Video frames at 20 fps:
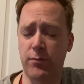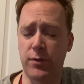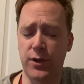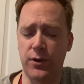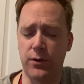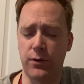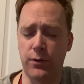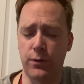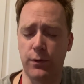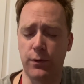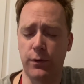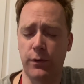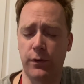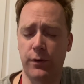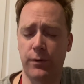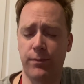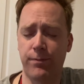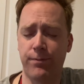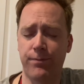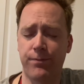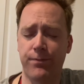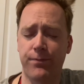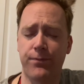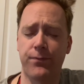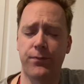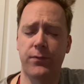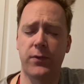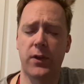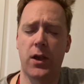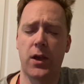used,
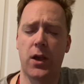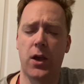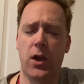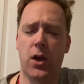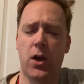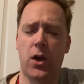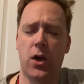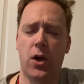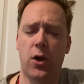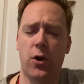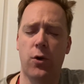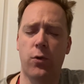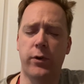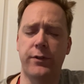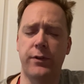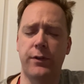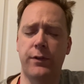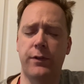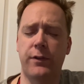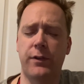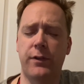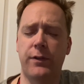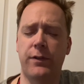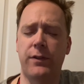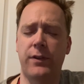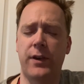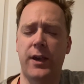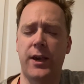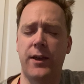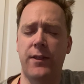which is to
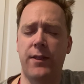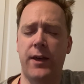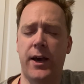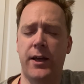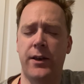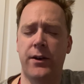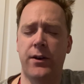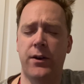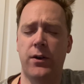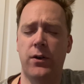say that